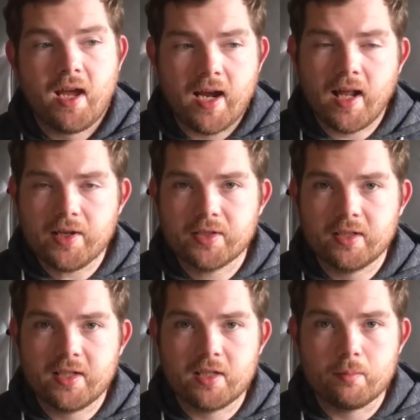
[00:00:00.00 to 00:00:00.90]
and
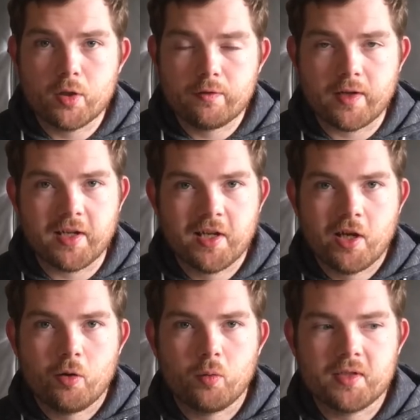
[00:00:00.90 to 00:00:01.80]
actually in the movie,
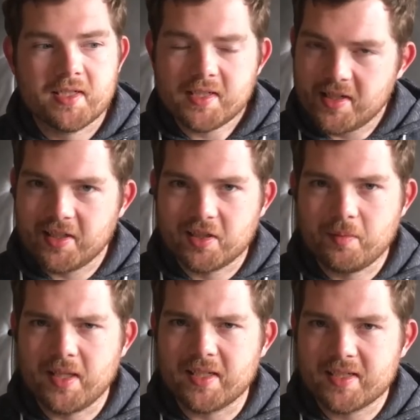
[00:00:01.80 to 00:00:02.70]
was seeing
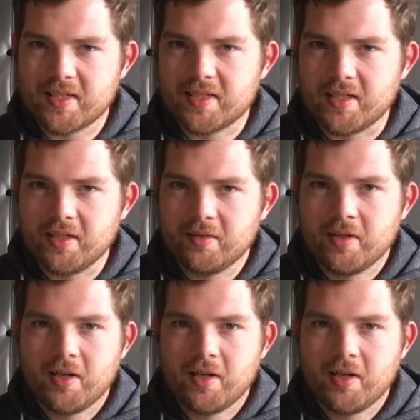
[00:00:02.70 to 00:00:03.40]
them in the city.